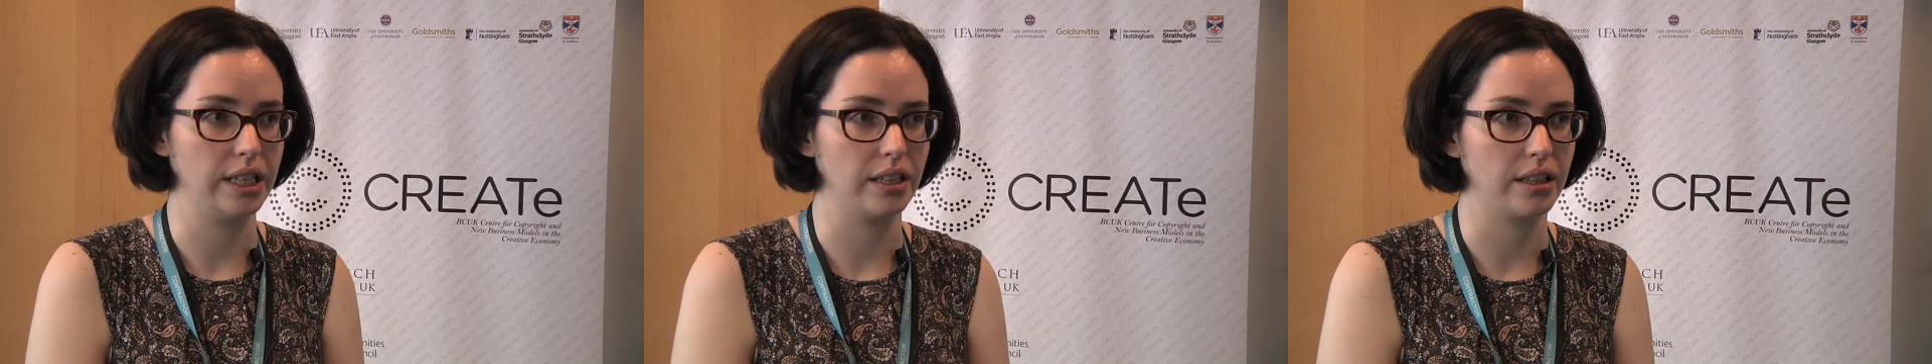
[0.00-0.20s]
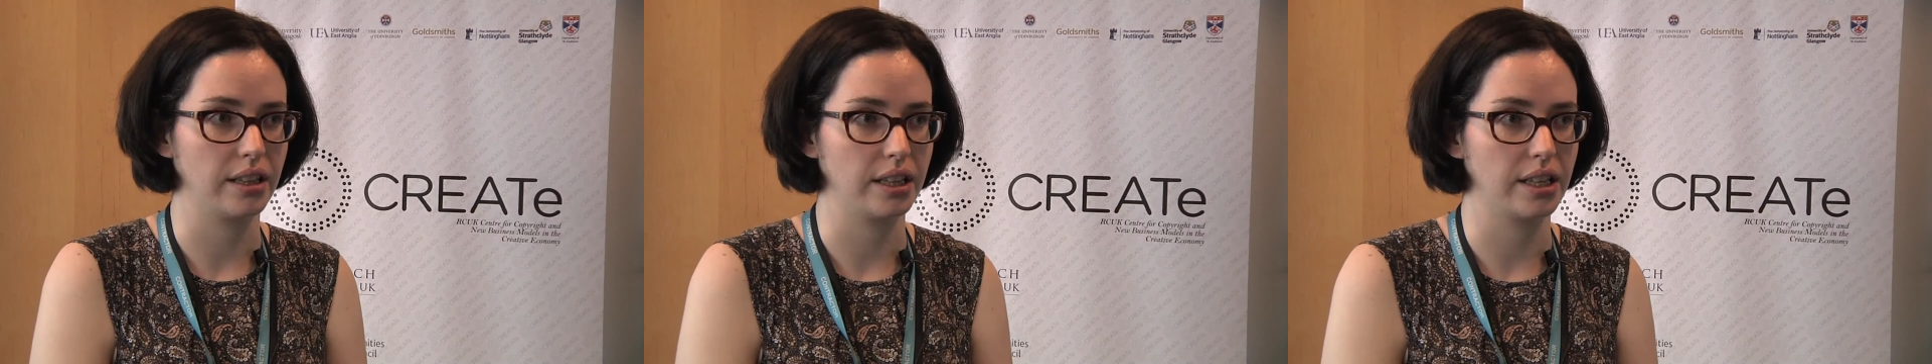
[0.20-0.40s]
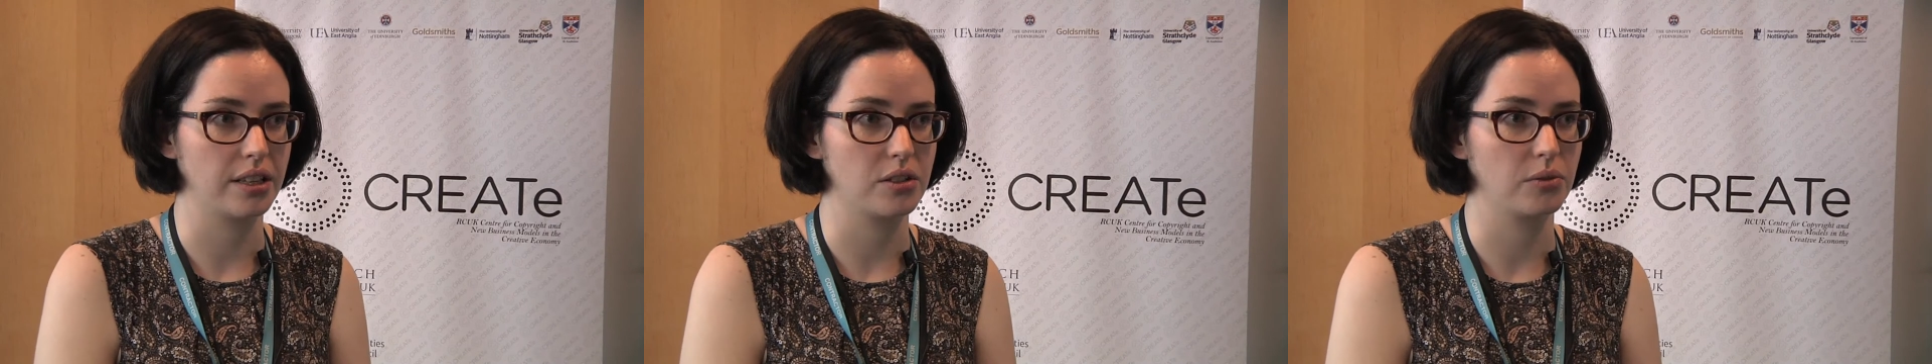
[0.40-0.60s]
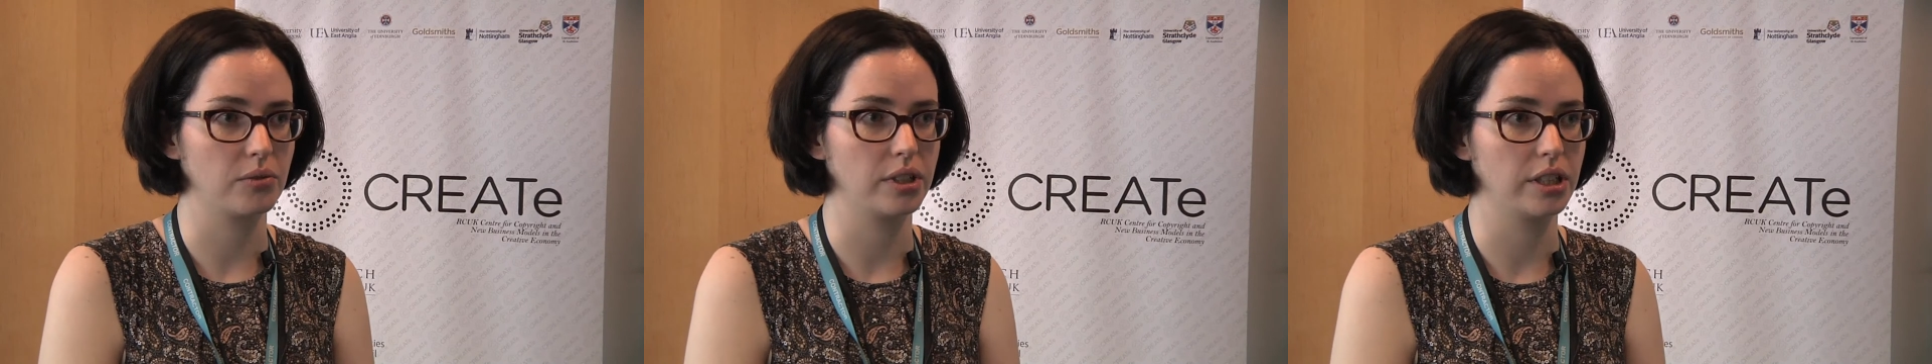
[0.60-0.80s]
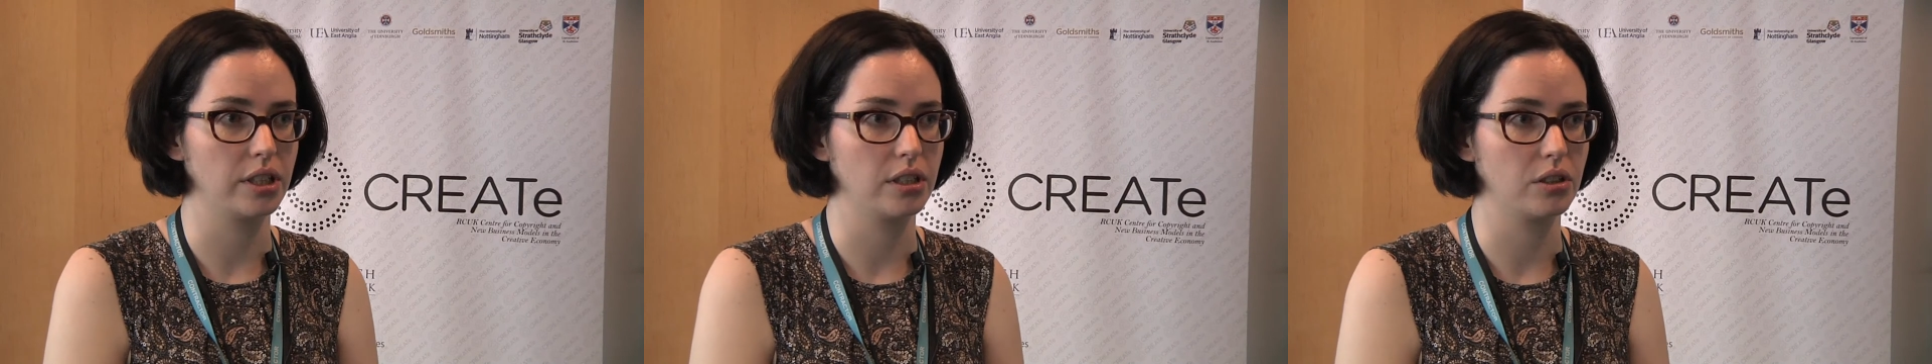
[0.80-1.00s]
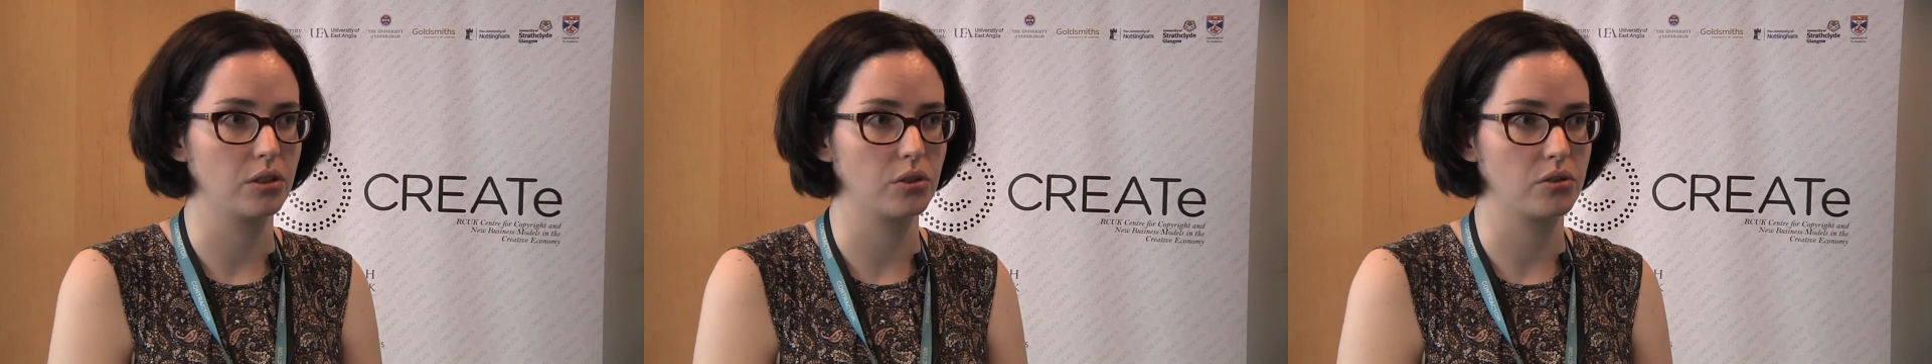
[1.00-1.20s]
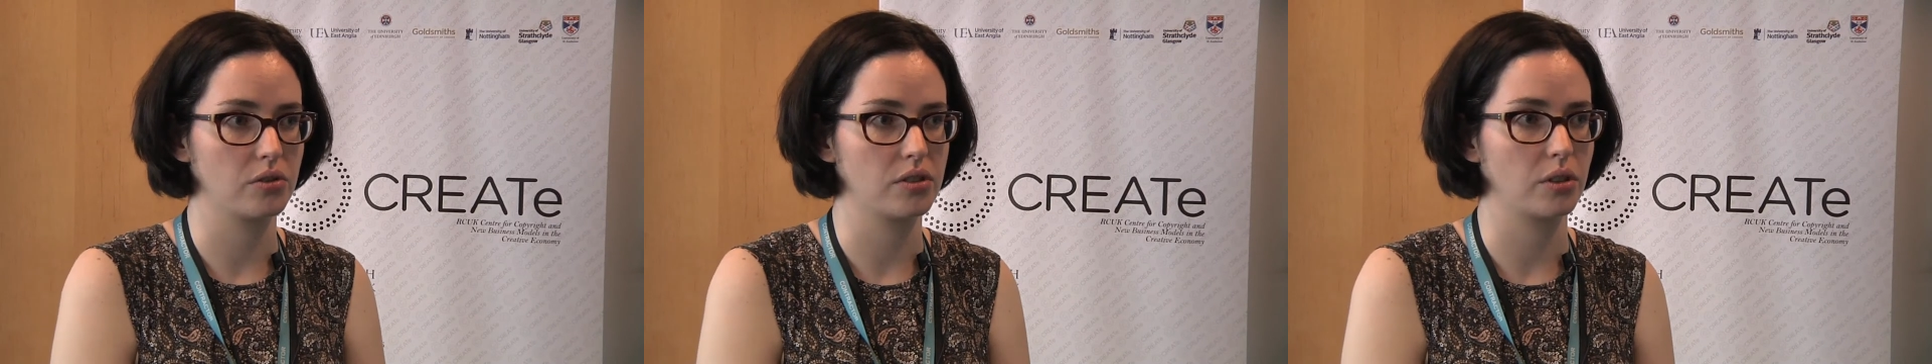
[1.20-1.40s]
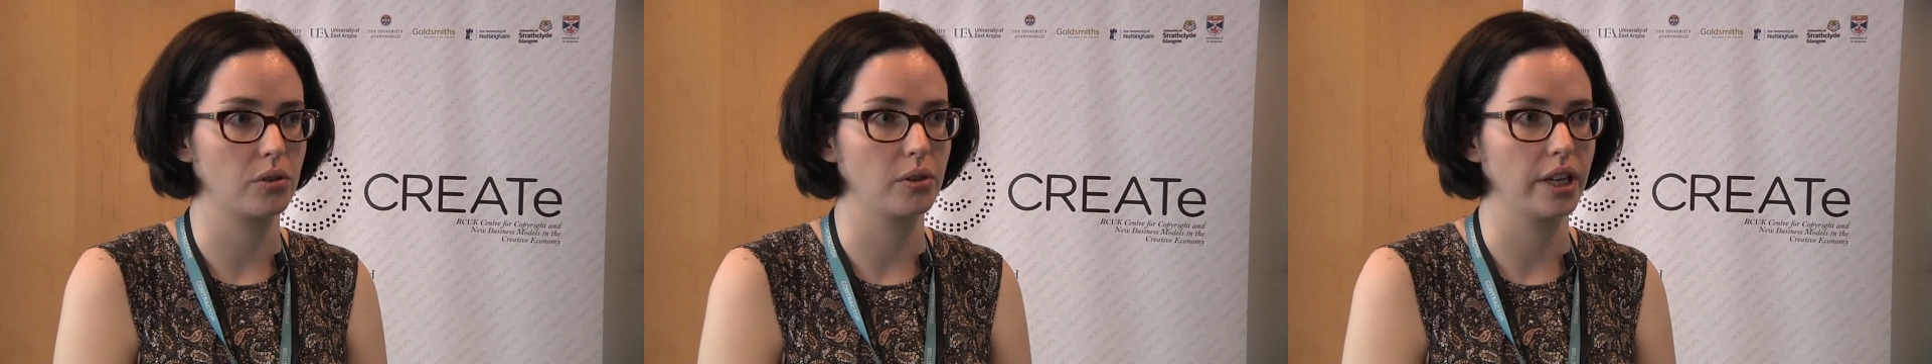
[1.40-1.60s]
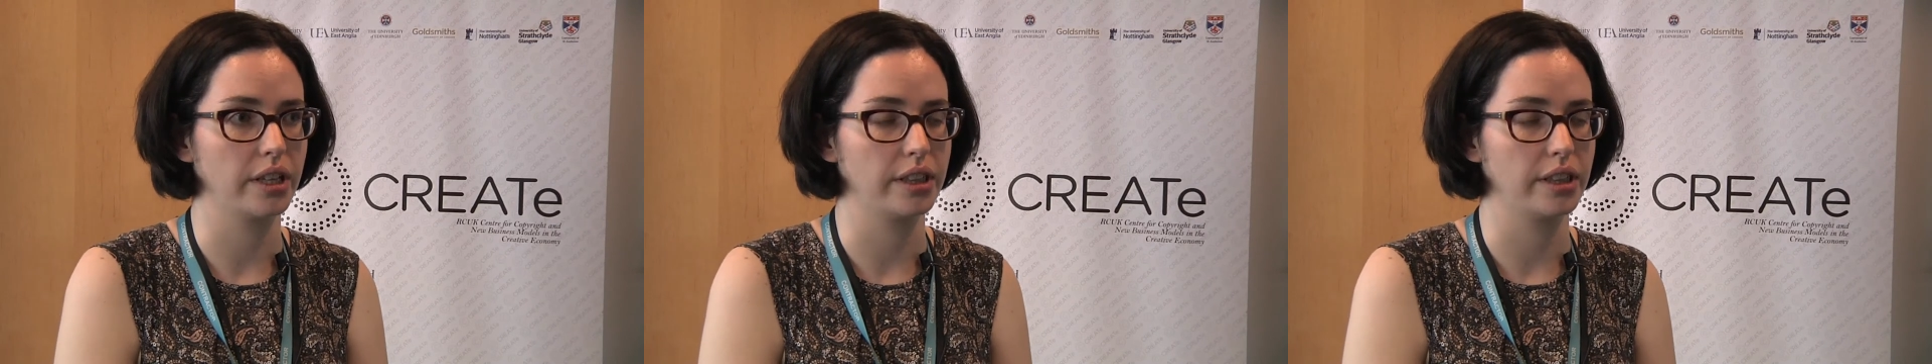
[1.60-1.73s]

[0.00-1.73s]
and I think that's a really good result,